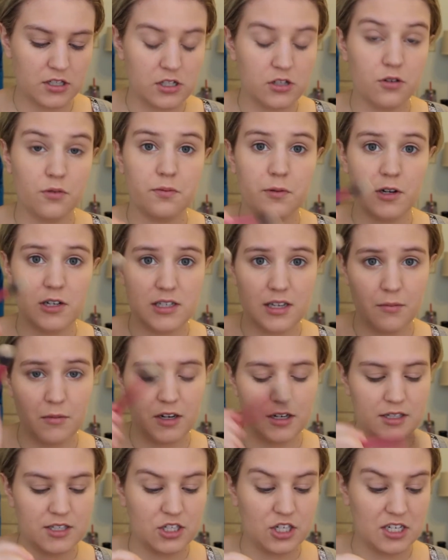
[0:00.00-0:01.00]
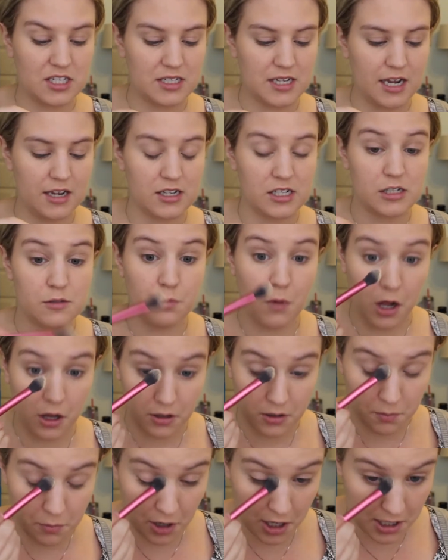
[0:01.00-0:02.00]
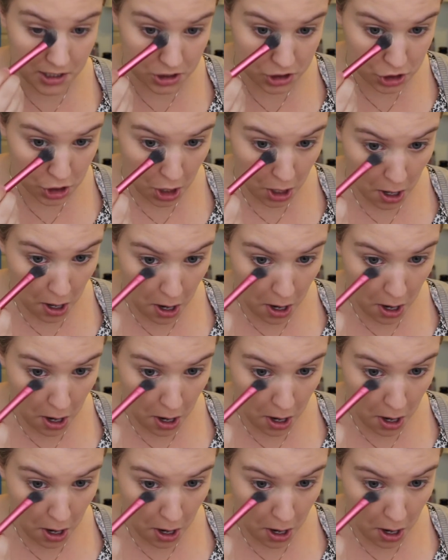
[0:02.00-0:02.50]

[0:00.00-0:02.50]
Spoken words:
So first I'm going to just take a smaller brush